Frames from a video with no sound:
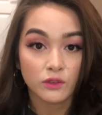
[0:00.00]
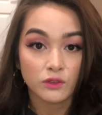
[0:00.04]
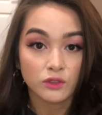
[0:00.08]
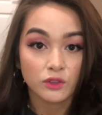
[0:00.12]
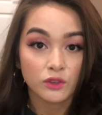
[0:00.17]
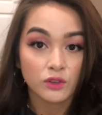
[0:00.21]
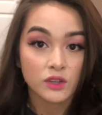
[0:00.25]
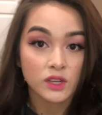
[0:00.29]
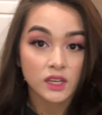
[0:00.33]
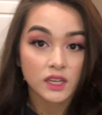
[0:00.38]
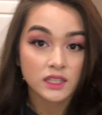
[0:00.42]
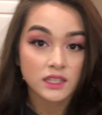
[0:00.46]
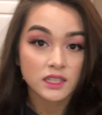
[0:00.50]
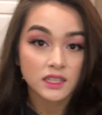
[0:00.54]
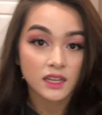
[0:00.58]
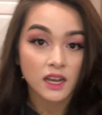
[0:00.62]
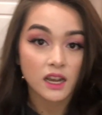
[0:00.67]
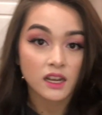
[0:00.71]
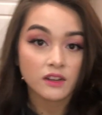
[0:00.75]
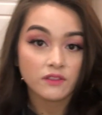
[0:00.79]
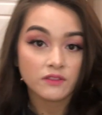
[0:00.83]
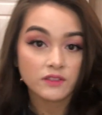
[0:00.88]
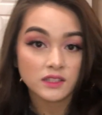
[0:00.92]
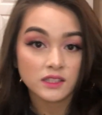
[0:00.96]
so you get to
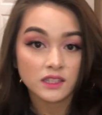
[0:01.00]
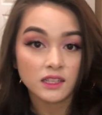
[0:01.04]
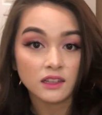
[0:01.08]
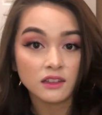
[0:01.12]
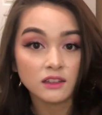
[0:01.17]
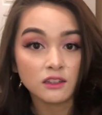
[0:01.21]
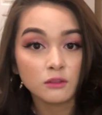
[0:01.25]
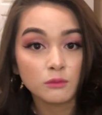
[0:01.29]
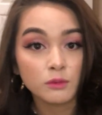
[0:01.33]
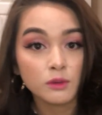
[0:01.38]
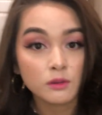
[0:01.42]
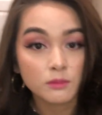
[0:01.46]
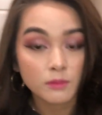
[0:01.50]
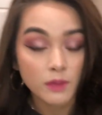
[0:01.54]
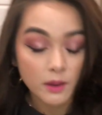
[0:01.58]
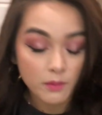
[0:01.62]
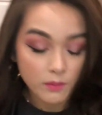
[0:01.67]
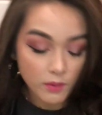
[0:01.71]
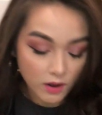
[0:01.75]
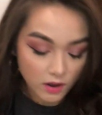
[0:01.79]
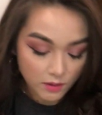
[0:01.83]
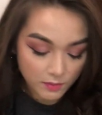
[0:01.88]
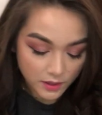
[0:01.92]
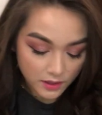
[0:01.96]
kind of see a little bit of my
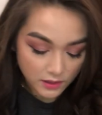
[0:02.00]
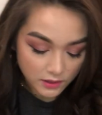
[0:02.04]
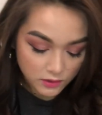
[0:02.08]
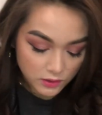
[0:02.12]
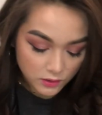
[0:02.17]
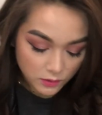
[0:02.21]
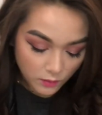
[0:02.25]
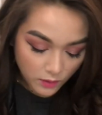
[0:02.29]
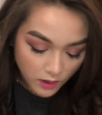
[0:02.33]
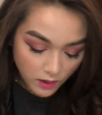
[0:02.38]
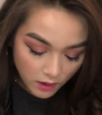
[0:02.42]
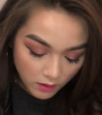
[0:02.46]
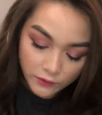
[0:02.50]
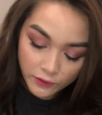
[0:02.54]
apartment as well.